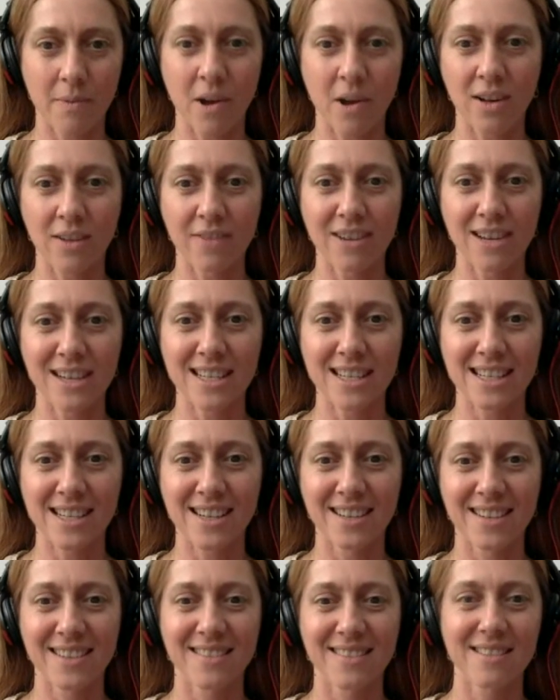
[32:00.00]
all of
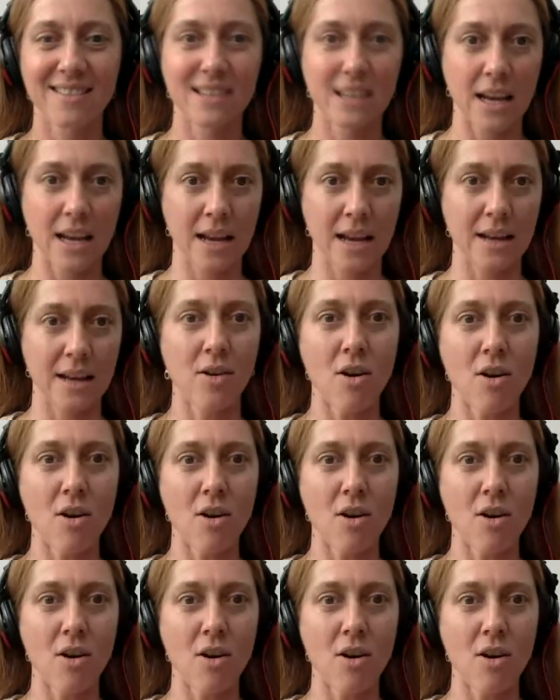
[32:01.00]
us, signing
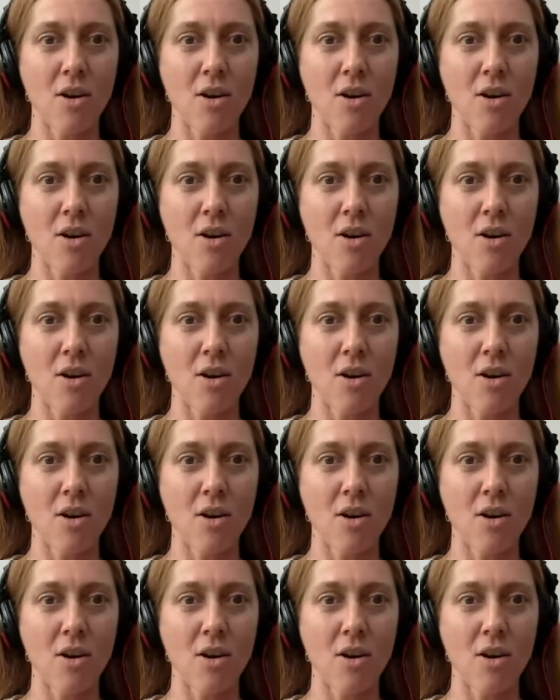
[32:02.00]
off.